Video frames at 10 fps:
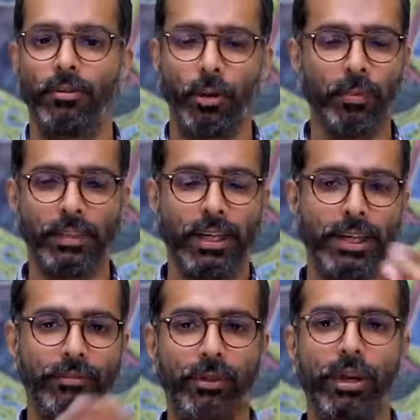Drop us a
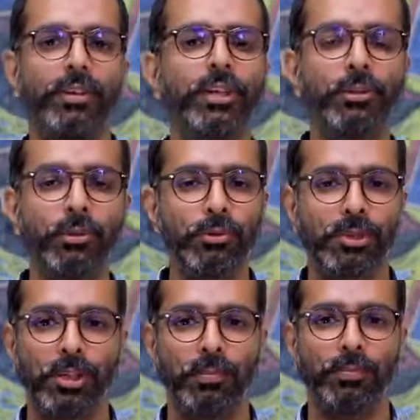line if you have any news,
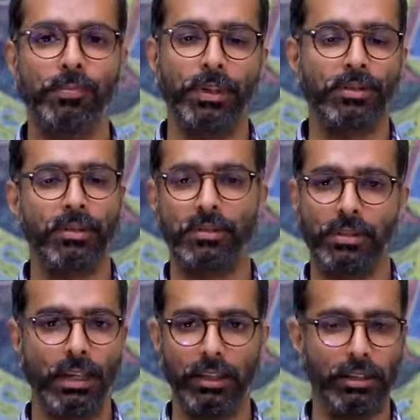tips, pictures,
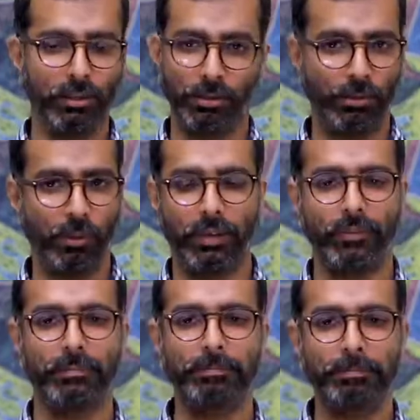gali galoch, whatever.